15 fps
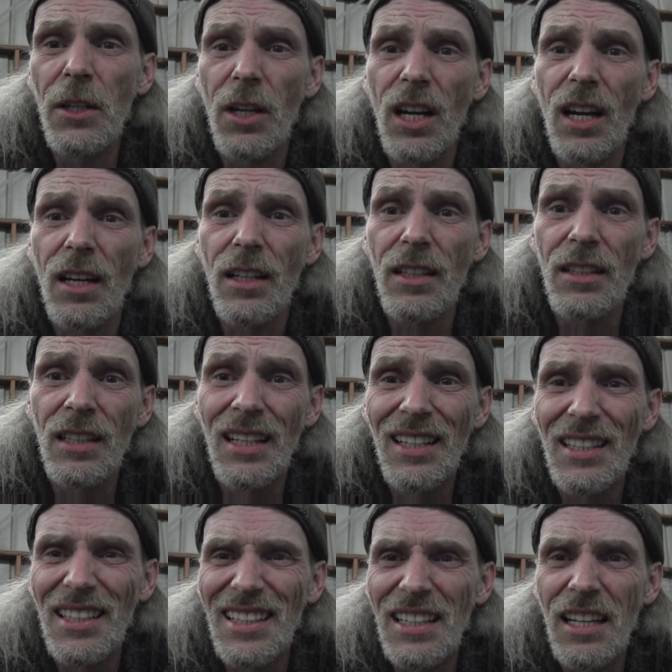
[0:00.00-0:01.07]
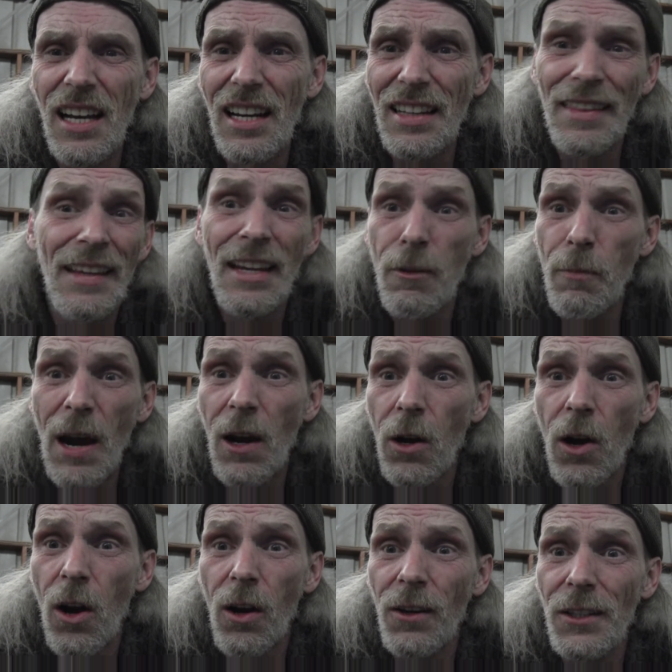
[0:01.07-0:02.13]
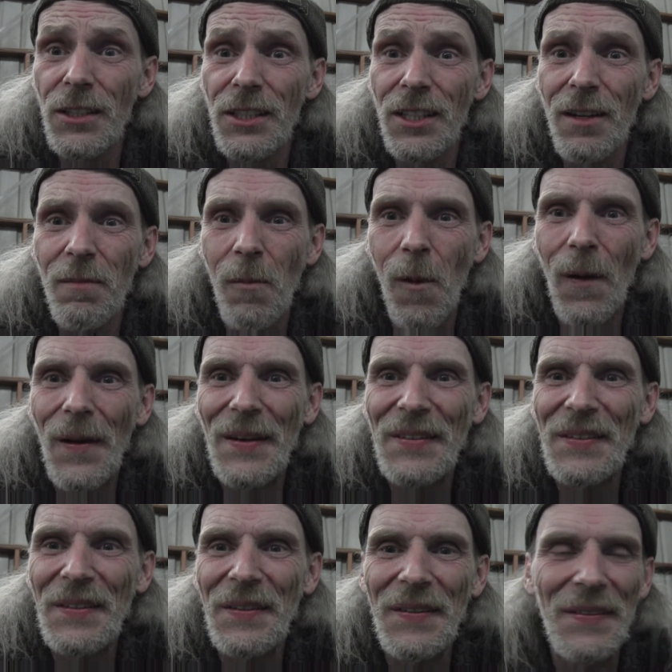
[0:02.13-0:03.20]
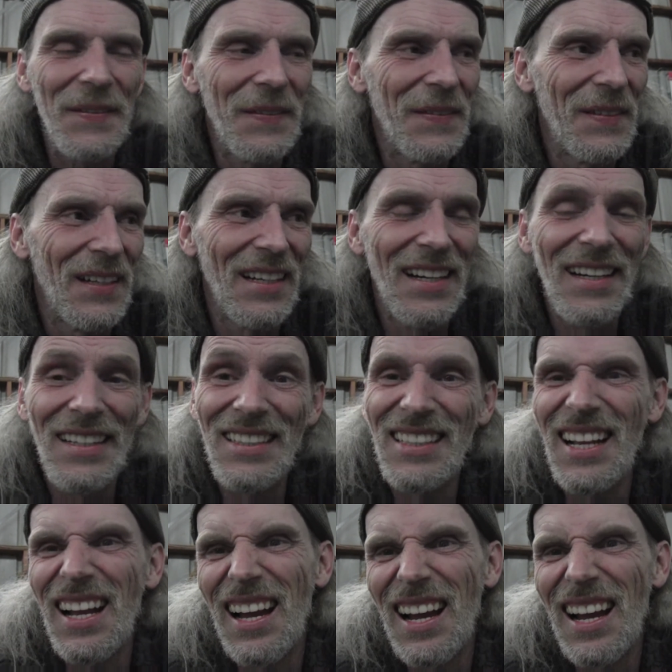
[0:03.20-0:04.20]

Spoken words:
You gotta think about cars some way. So yeah,